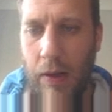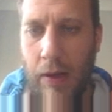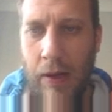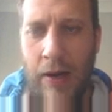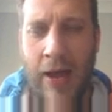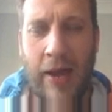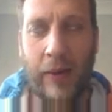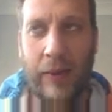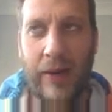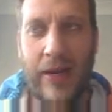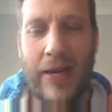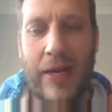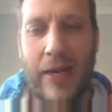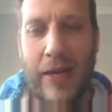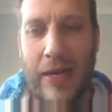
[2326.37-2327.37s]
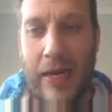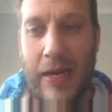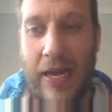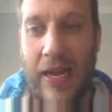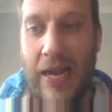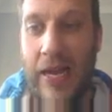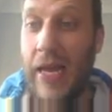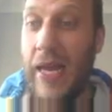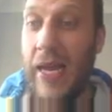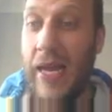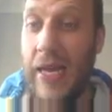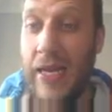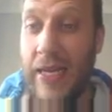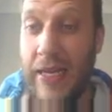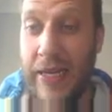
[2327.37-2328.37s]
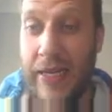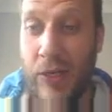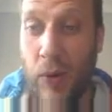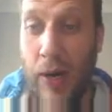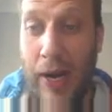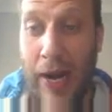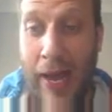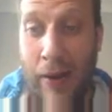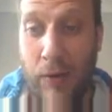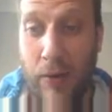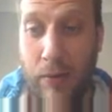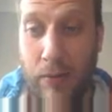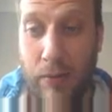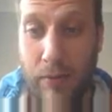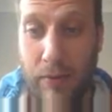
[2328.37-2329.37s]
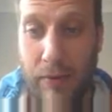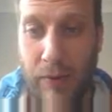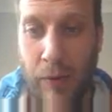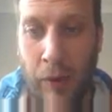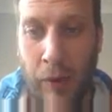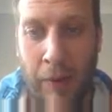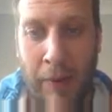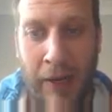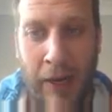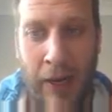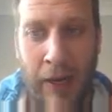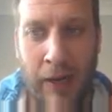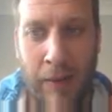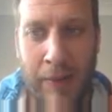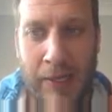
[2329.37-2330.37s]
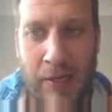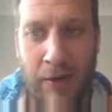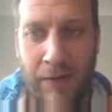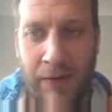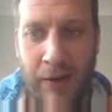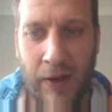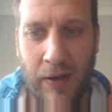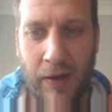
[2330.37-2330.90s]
Now, it's quite loud, so I'm going to make it a little bit softer.